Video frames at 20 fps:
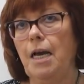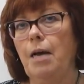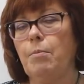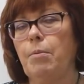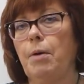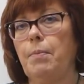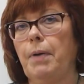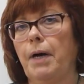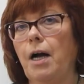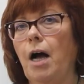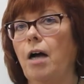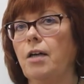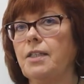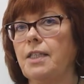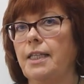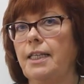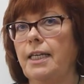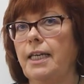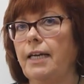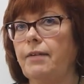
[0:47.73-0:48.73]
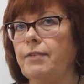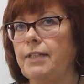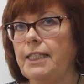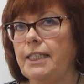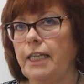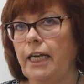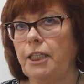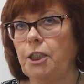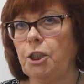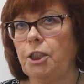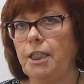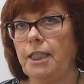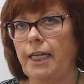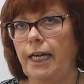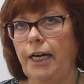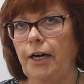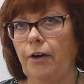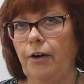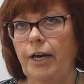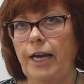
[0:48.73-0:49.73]
But because of the devastation in the
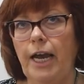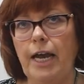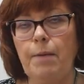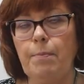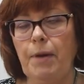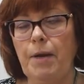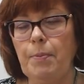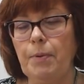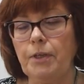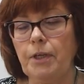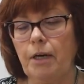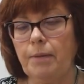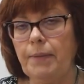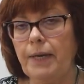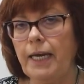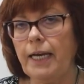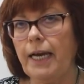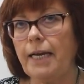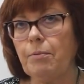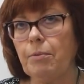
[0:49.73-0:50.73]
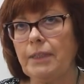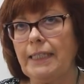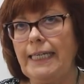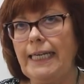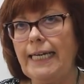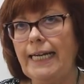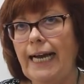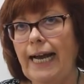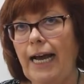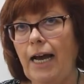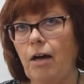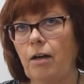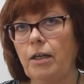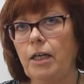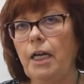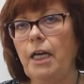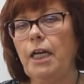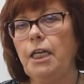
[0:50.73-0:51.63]
area and people not being able to get out,